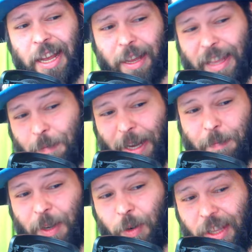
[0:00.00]
That might
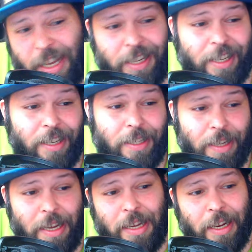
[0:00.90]
be one of the ideas.
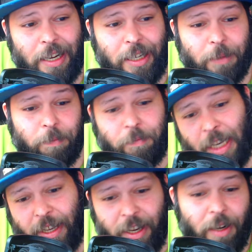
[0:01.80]

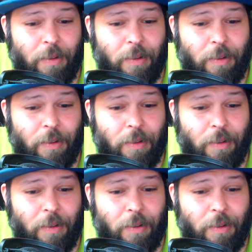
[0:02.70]
Here,